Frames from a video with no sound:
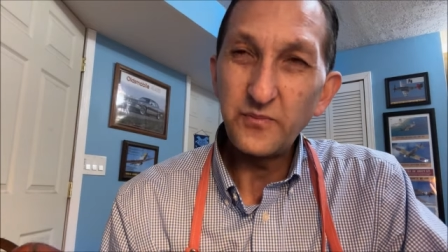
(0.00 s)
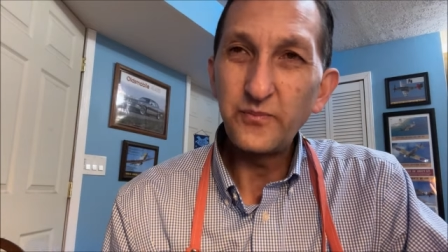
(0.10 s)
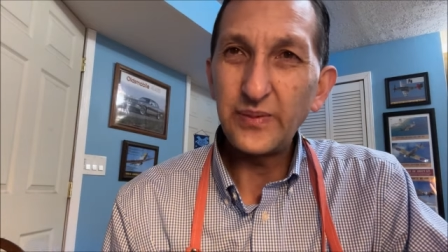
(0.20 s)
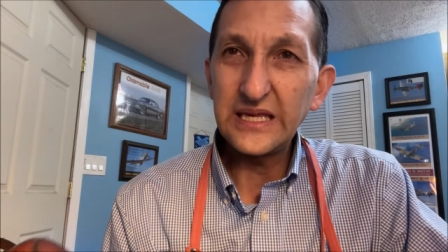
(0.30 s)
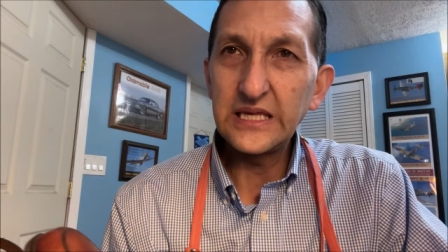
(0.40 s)

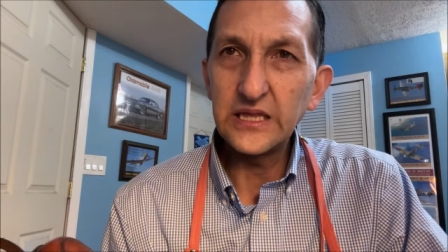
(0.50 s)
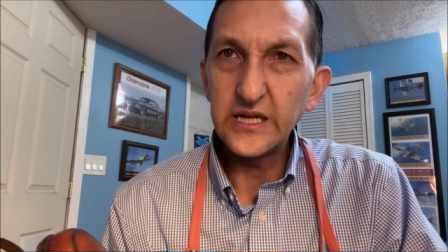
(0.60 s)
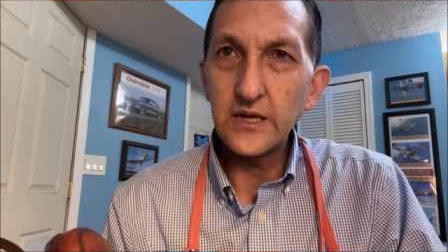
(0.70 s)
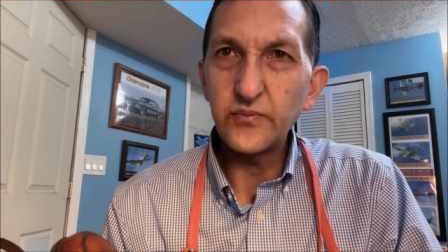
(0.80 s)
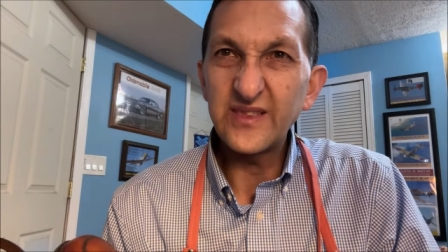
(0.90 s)
peel it
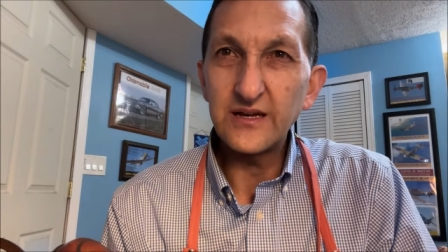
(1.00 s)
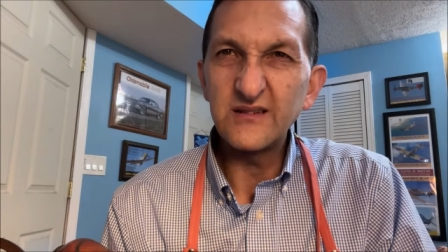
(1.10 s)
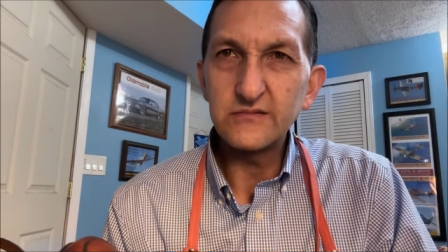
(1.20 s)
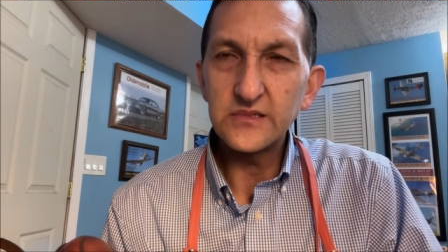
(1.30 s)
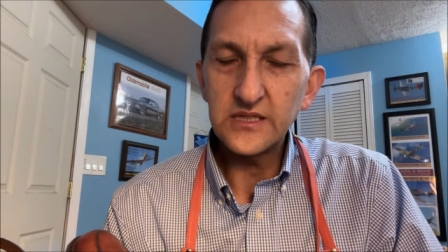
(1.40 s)
up without,
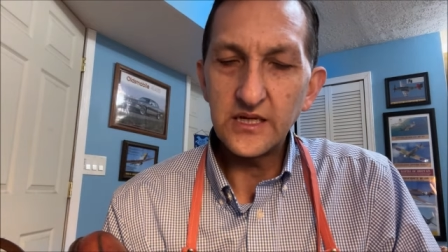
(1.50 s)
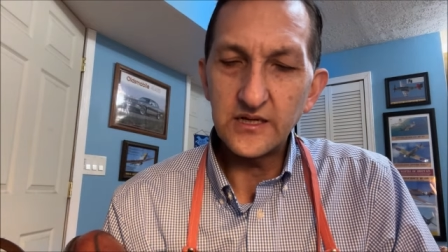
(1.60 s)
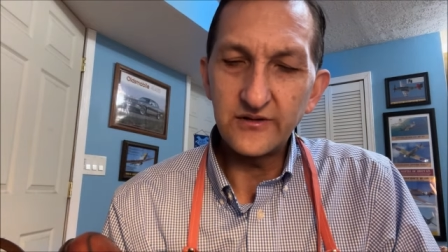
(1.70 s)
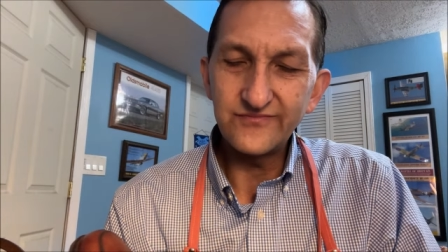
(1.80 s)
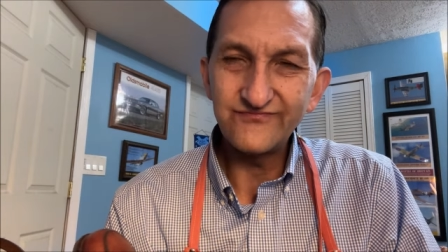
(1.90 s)
you
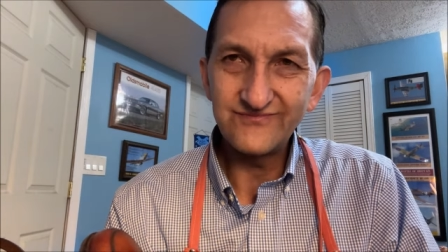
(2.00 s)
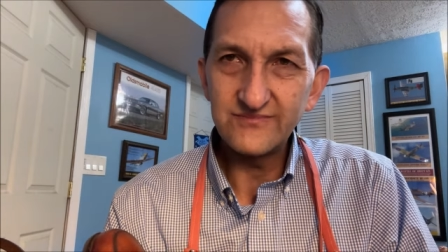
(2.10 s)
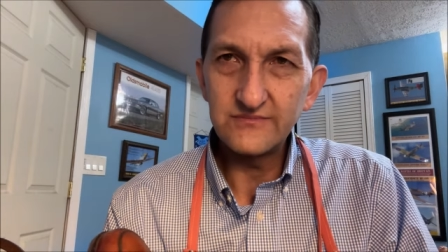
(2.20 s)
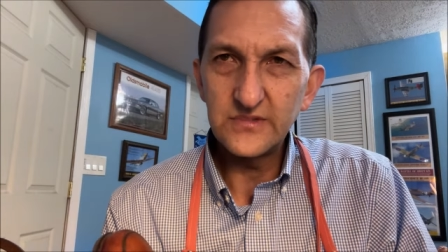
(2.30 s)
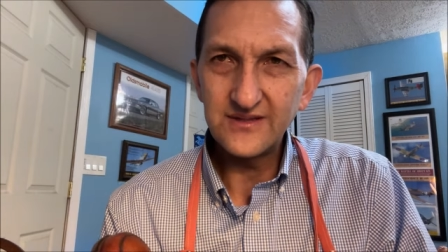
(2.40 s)
know,
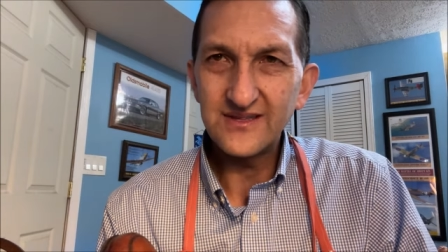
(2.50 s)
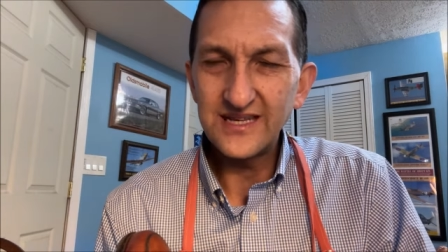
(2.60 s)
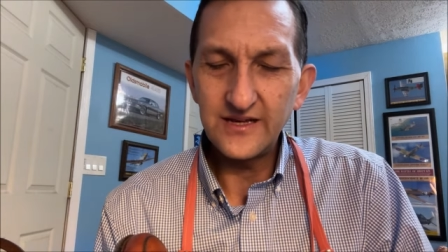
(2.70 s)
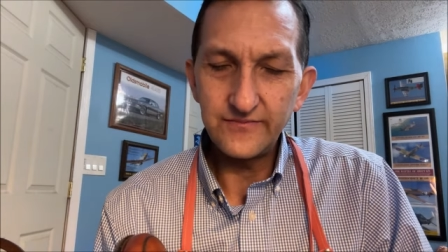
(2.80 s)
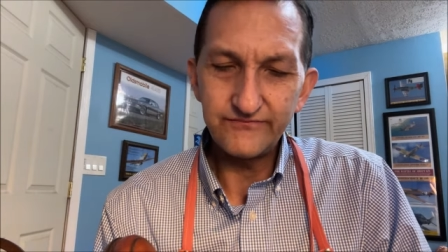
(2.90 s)

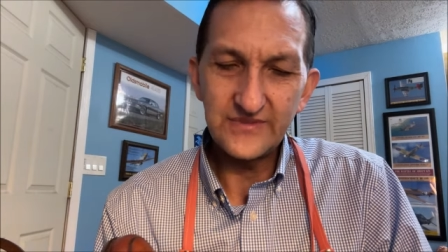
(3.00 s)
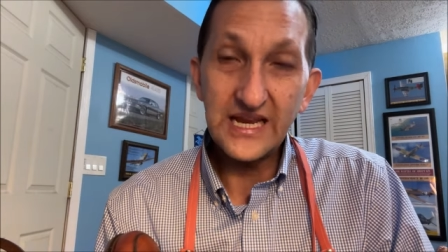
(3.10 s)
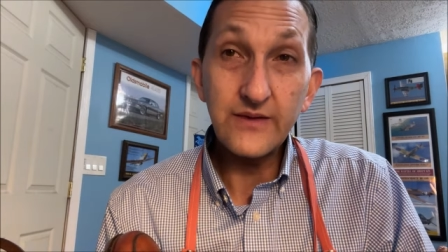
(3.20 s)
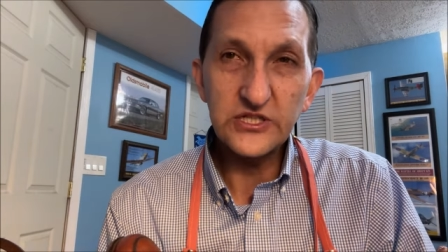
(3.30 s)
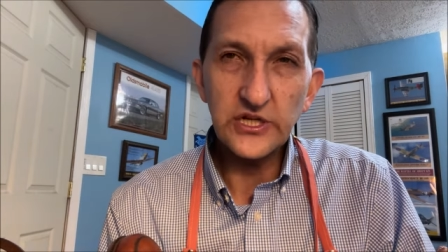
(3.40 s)
uh,
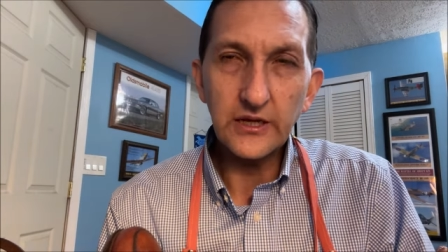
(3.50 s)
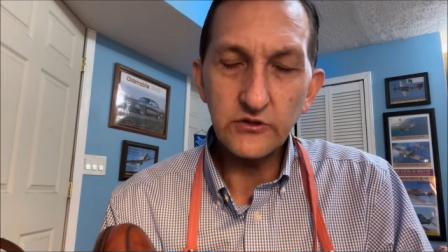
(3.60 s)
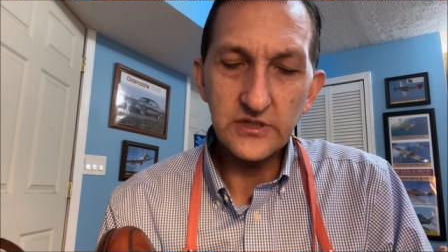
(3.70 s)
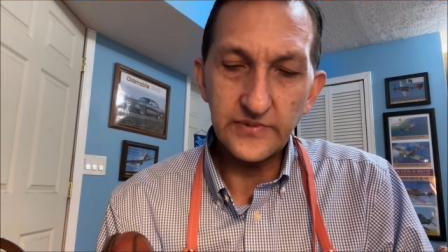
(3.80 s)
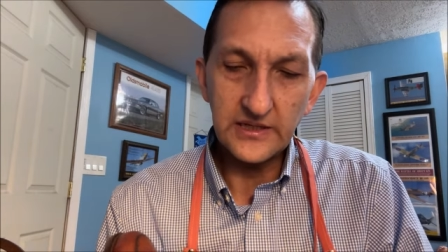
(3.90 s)
damaging it or
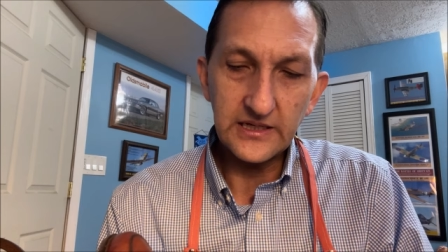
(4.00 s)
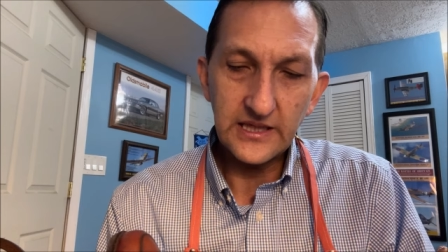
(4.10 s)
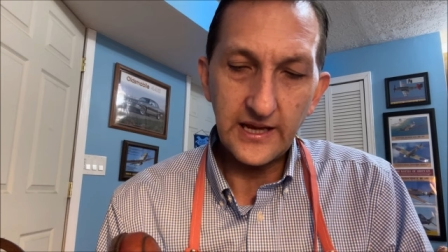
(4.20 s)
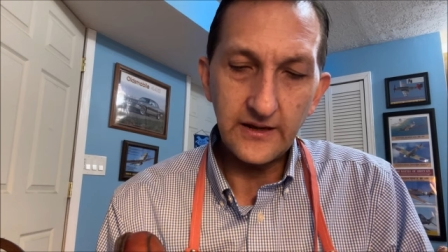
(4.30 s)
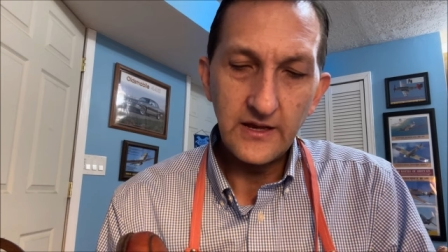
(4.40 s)
something like
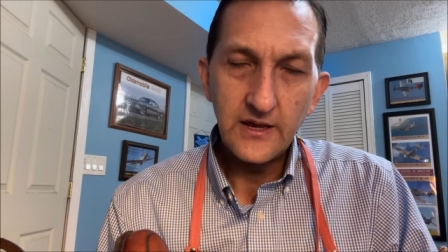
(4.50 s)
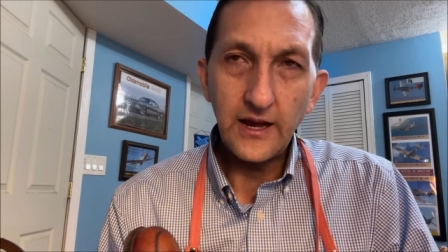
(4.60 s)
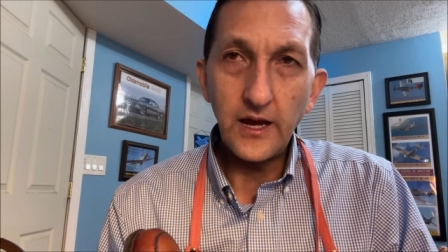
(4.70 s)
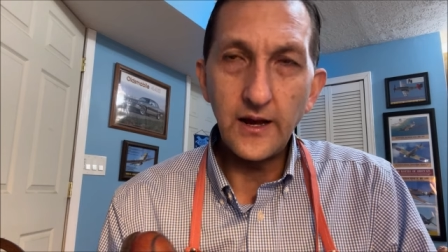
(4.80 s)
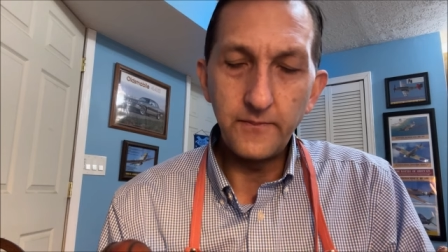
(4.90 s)
that.
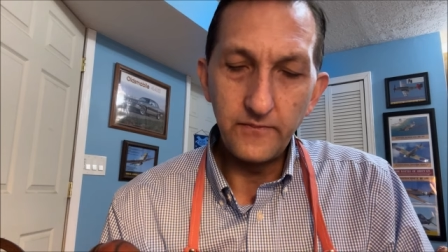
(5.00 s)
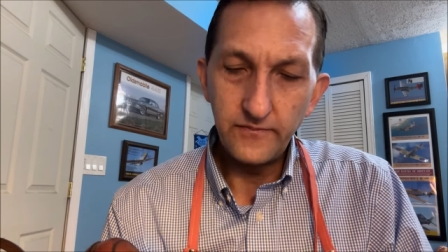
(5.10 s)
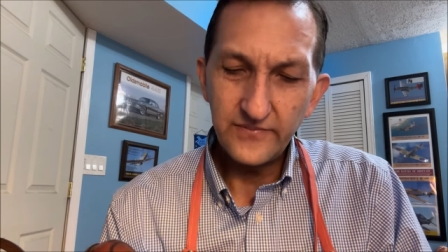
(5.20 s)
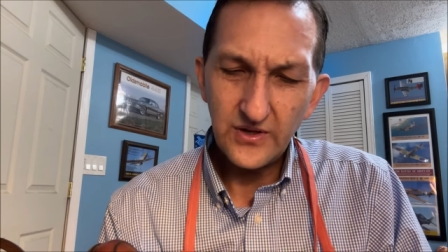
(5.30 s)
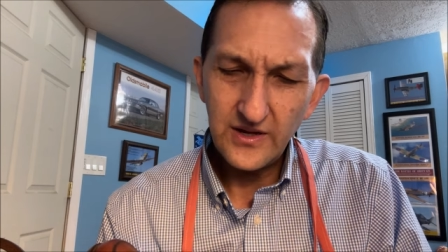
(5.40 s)
Um,
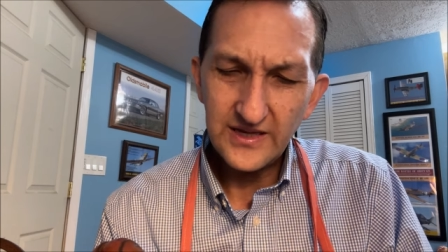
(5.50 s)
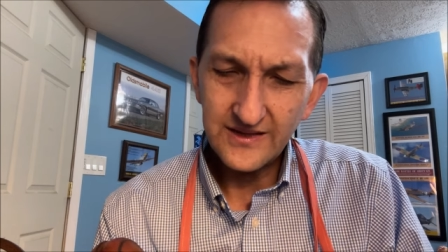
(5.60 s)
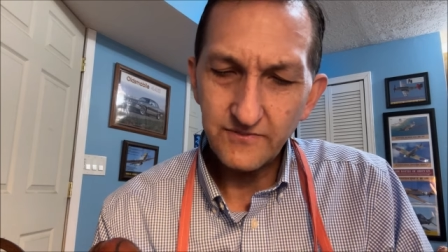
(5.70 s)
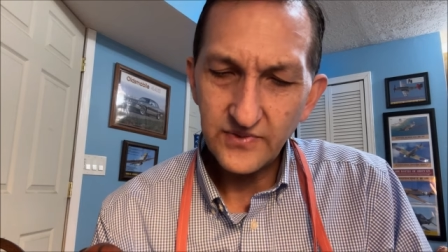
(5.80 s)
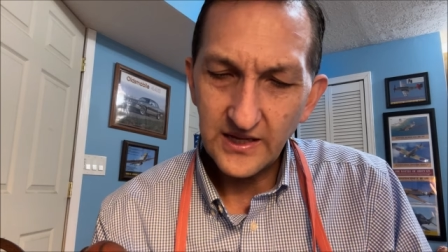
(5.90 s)
well, I
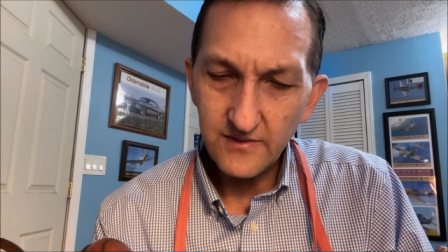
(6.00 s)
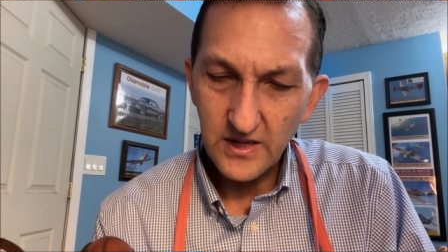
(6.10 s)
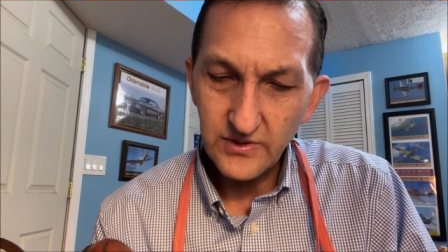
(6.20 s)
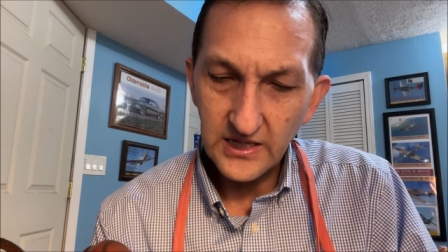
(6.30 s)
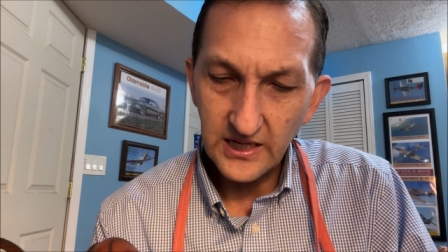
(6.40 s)
think I
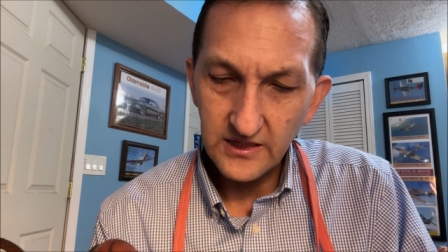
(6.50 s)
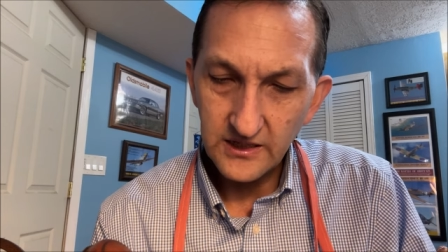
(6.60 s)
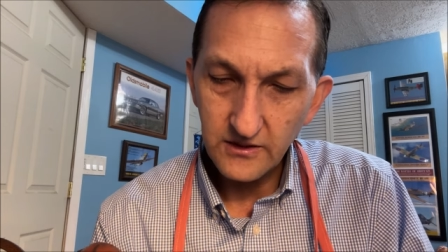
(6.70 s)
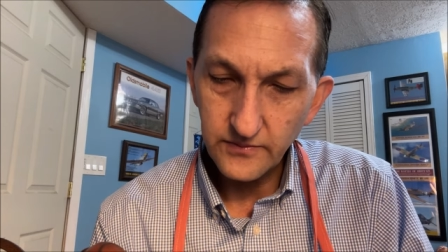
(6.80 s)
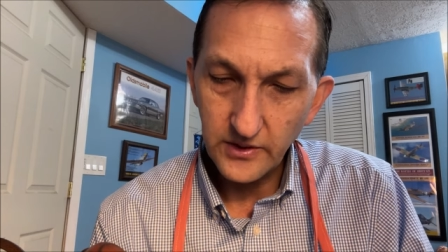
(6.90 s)
maybe can
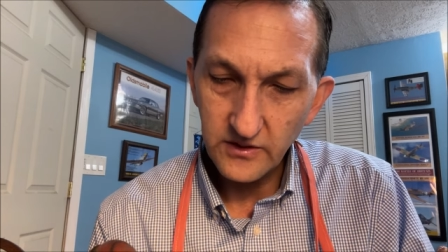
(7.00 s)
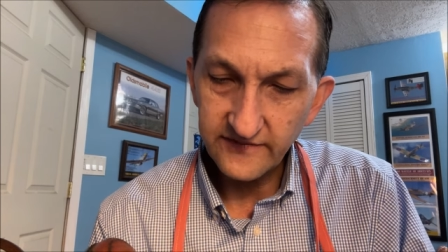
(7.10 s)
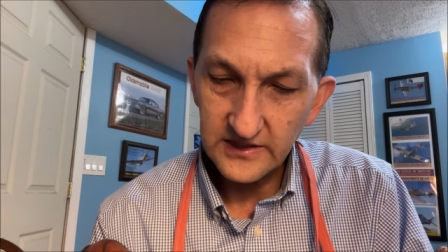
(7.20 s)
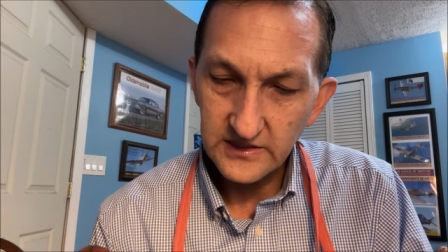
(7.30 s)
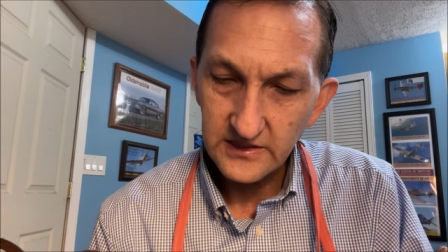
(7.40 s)
hear part of
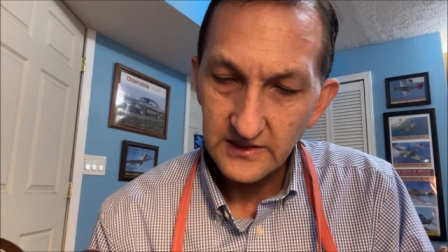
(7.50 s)
it.